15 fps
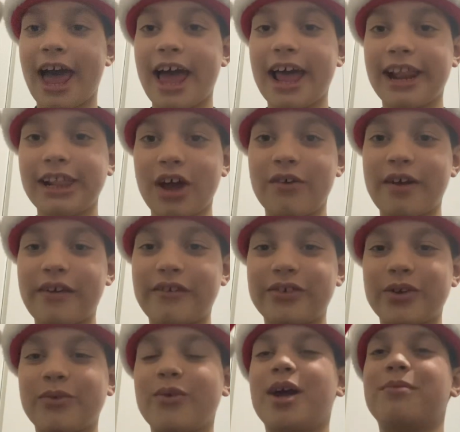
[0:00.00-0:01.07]
Hello
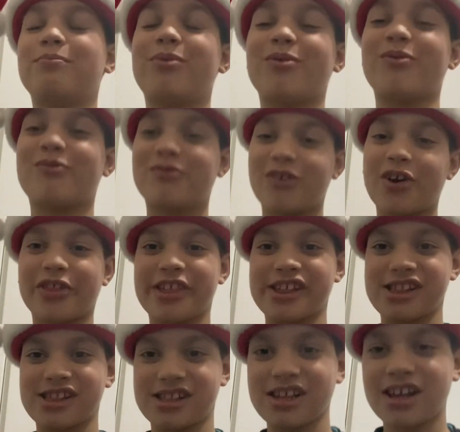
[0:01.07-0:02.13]
everyone, before this
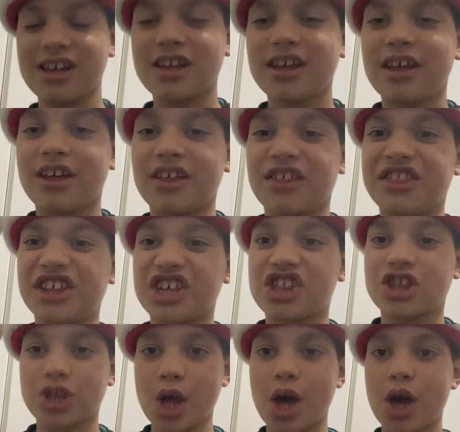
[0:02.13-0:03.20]
the
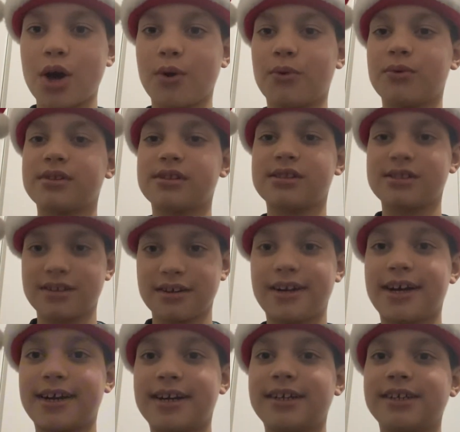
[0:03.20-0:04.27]
show
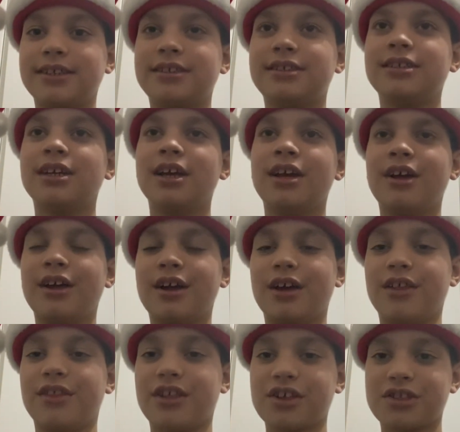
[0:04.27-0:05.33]
start
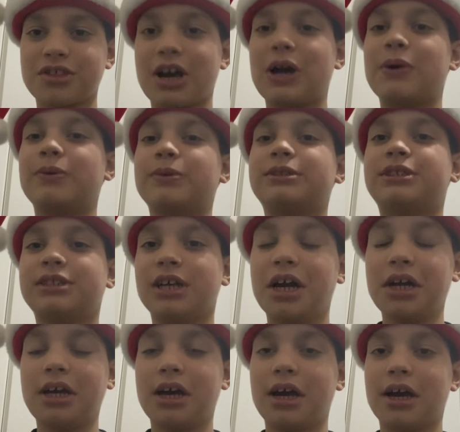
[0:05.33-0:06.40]
the show
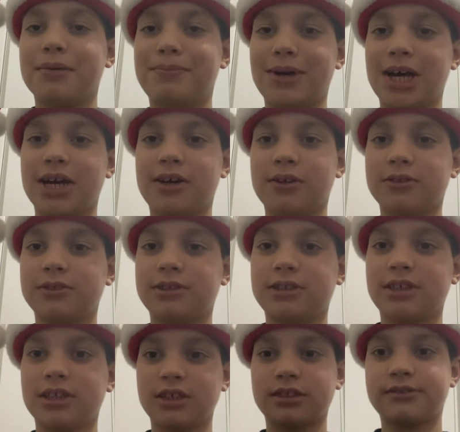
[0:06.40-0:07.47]
talk about
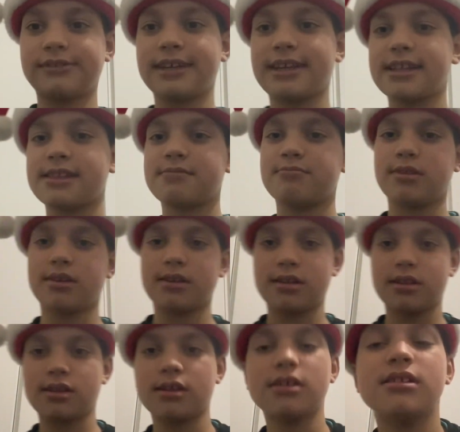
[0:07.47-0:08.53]

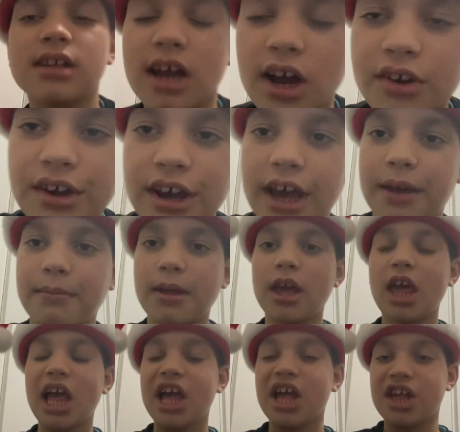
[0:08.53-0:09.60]
Christmas. Okay,
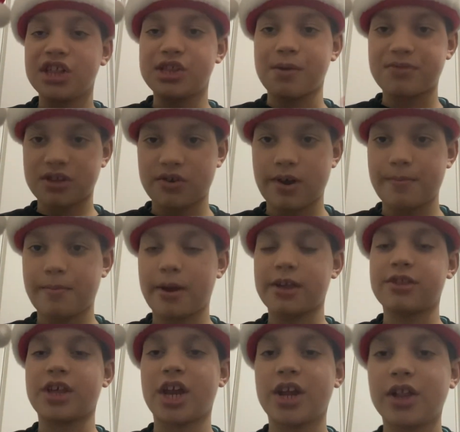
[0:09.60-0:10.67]
subscribe my
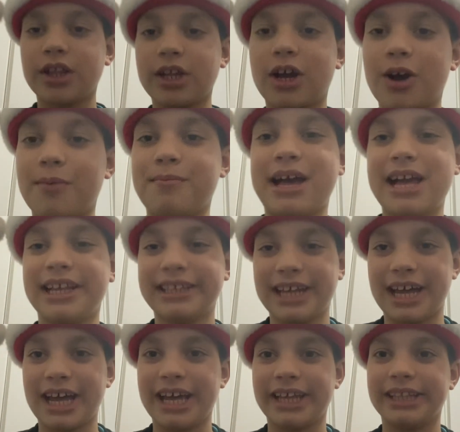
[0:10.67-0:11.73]
channel, comment
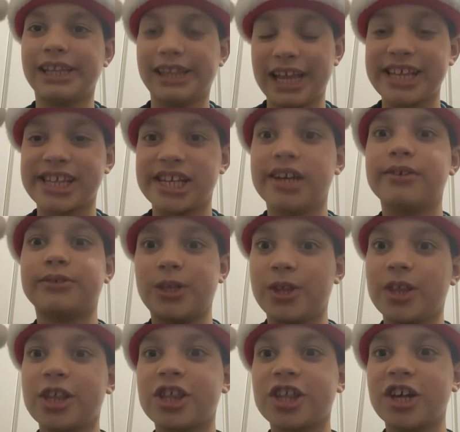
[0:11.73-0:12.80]
and let's go to
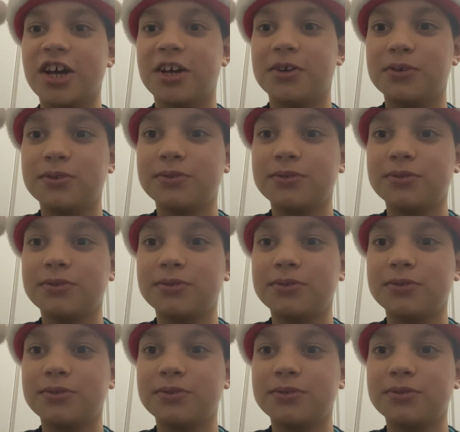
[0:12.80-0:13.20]
the show.